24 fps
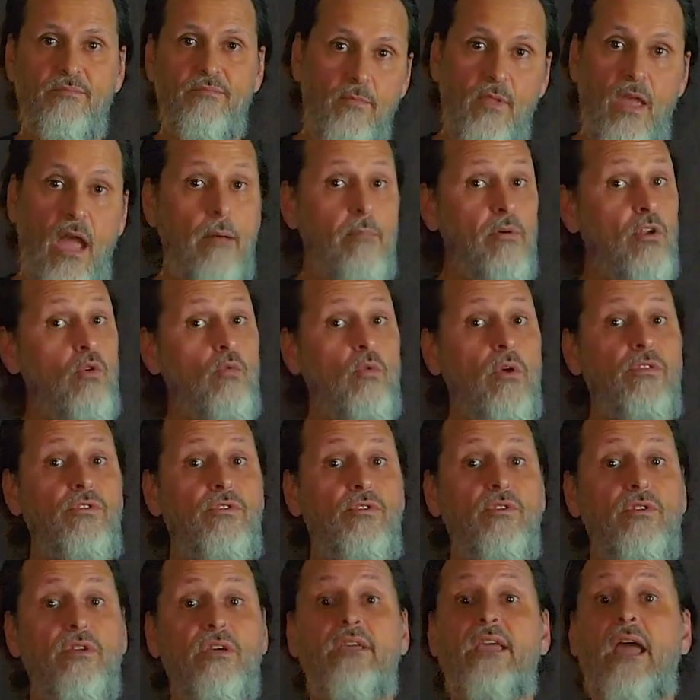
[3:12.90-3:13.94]
I'm going to run
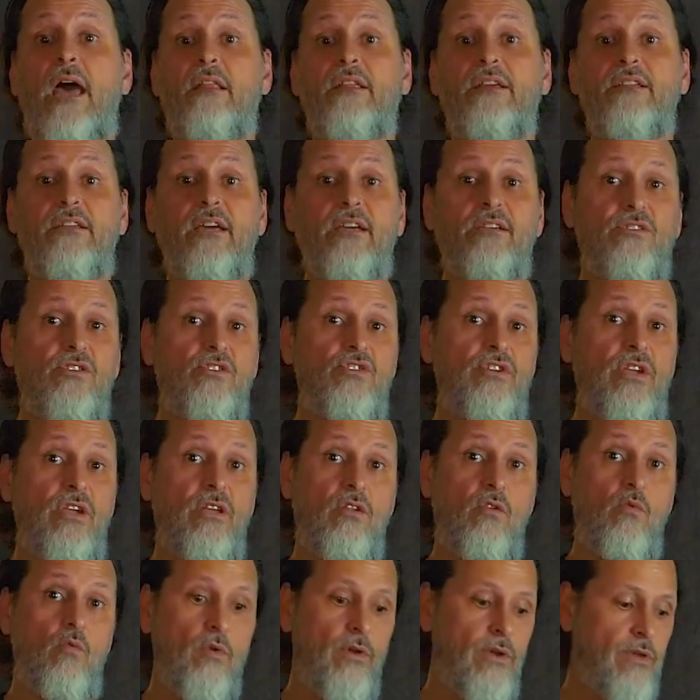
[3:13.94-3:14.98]
through the Cali Texas
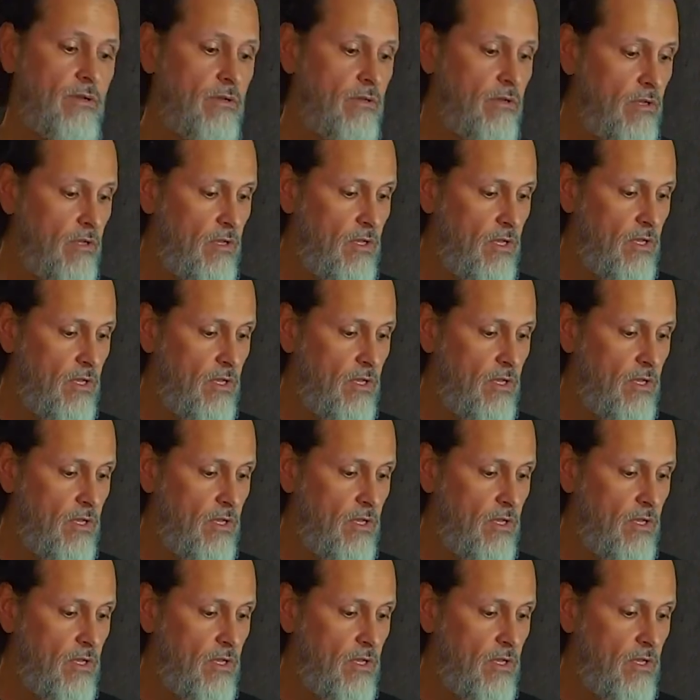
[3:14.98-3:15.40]
Ch1,